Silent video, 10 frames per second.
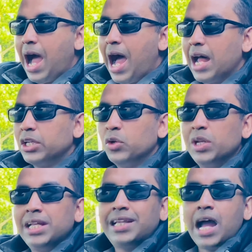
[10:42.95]
And you
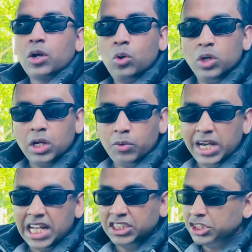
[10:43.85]
need that good
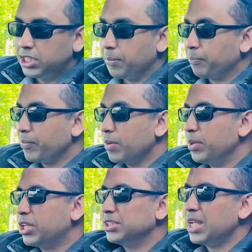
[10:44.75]
relationship
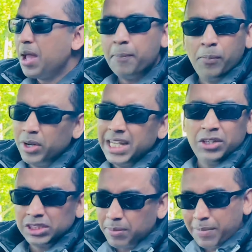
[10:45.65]
because money
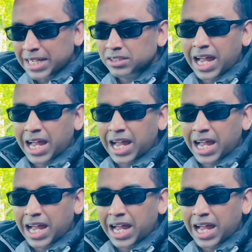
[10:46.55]
doesn't matter.